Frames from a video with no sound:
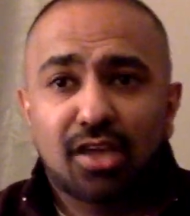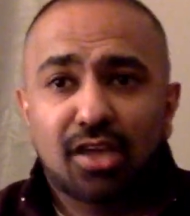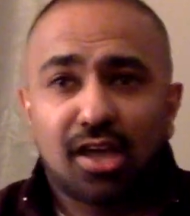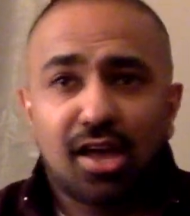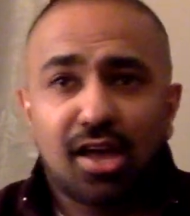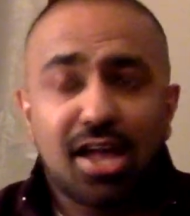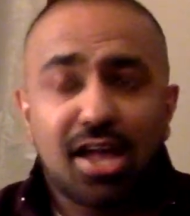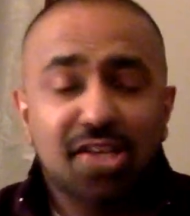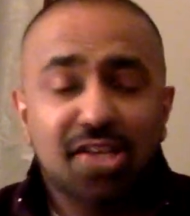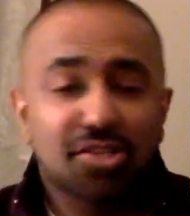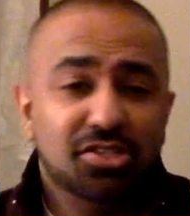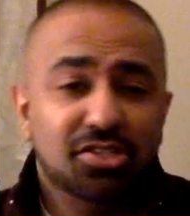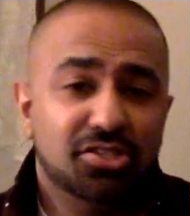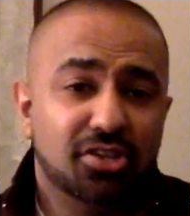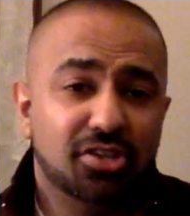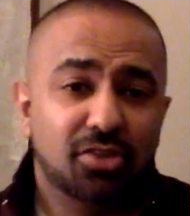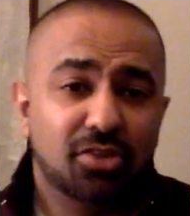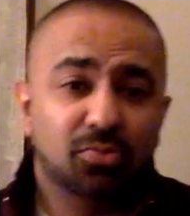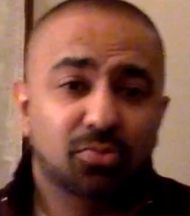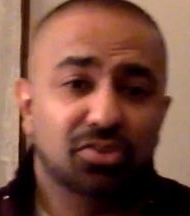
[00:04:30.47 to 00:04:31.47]
I actually
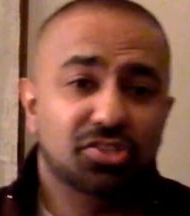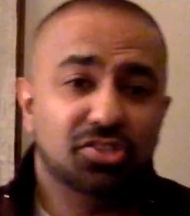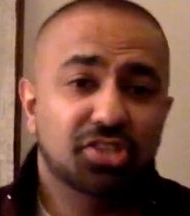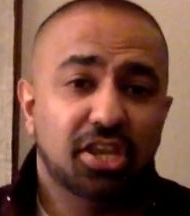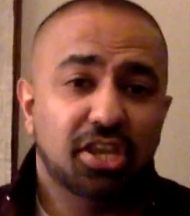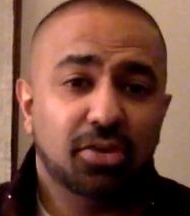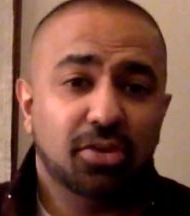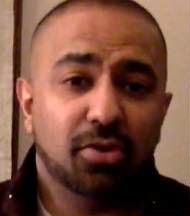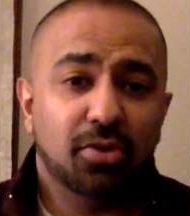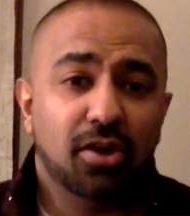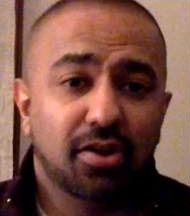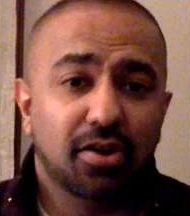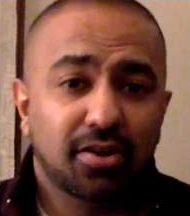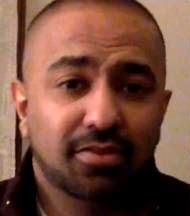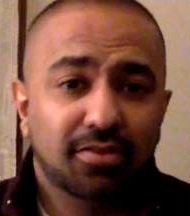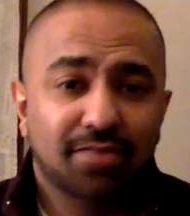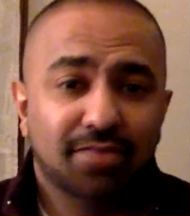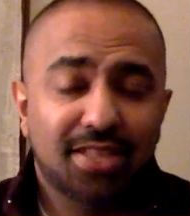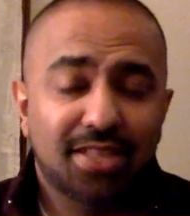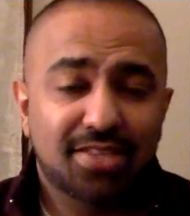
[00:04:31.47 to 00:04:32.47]
started with jQuery.
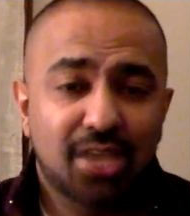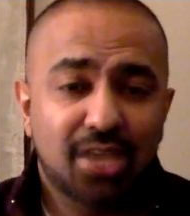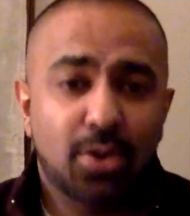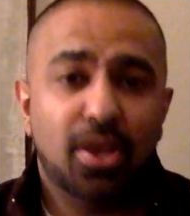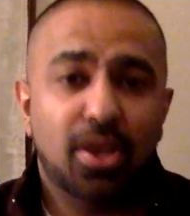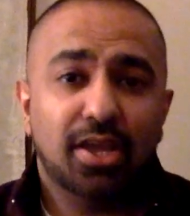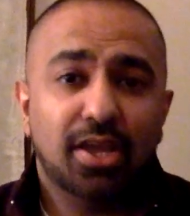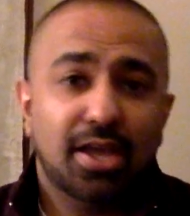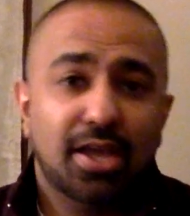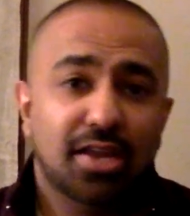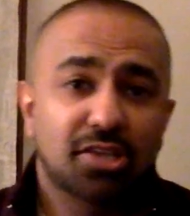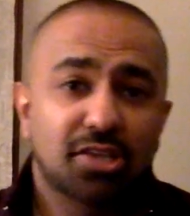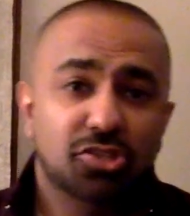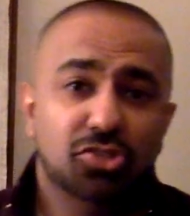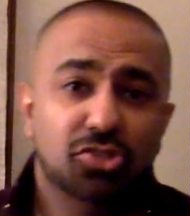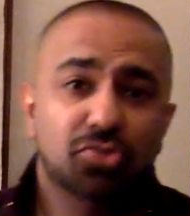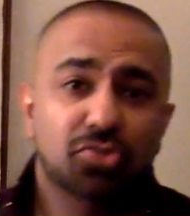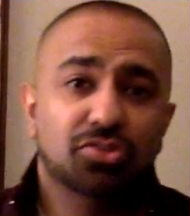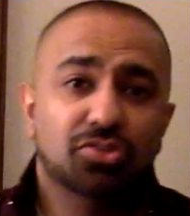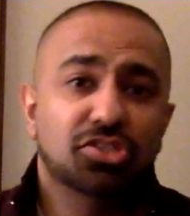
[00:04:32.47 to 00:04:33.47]
That's how I got
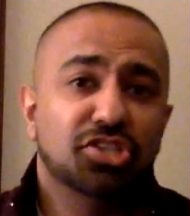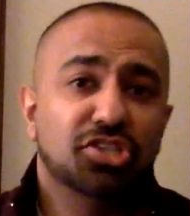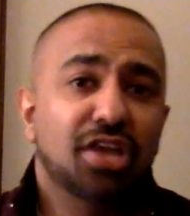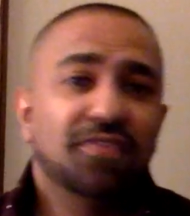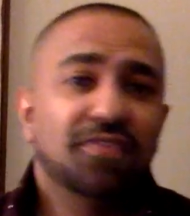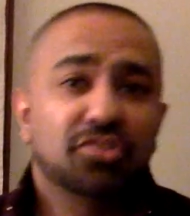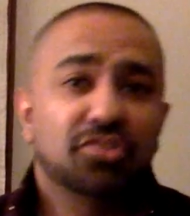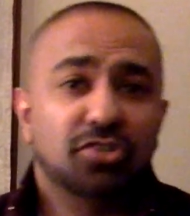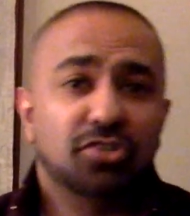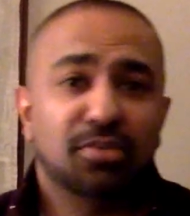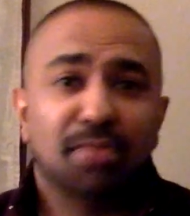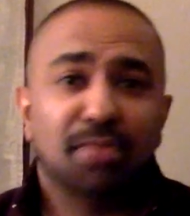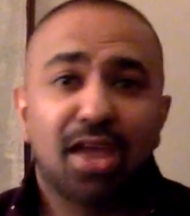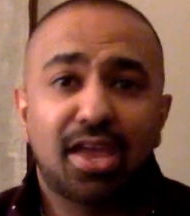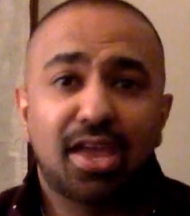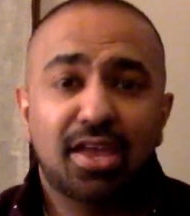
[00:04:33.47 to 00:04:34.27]
introduced to JavaScript.